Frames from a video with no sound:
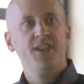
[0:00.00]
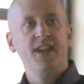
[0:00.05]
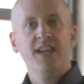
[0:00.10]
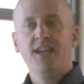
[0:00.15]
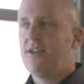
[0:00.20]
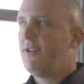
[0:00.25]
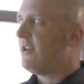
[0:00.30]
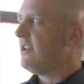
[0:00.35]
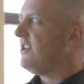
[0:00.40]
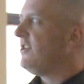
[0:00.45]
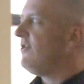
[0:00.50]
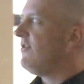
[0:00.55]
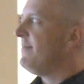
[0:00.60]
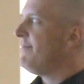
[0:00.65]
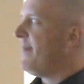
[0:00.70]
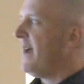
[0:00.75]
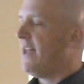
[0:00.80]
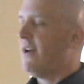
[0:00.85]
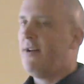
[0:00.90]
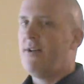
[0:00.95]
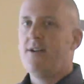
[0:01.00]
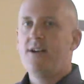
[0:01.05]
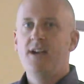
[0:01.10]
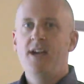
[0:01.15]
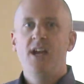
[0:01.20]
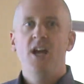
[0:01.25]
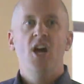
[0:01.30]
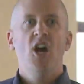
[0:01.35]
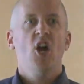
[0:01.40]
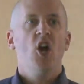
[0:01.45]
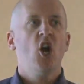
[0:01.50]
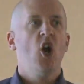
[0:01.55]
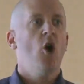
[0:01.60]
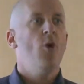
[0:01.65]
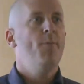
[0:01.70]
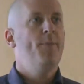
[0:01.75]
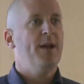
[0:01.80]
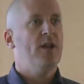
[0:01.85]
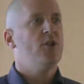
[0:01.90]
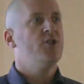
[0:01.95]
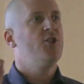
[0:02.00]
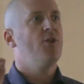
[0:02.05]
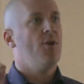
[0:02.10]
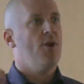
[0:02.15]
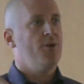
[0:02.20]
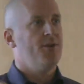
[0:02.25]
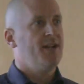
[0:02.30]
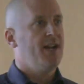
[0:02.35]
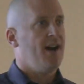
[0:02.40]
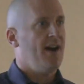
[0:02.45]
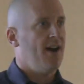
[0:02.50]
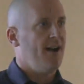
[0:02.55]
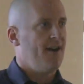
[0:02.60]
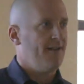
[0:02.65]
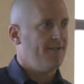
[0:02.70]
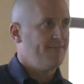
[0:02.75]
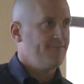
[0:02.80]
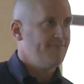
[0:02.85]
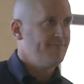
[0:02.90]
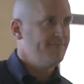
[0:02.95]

think you can do it better, go build your own car.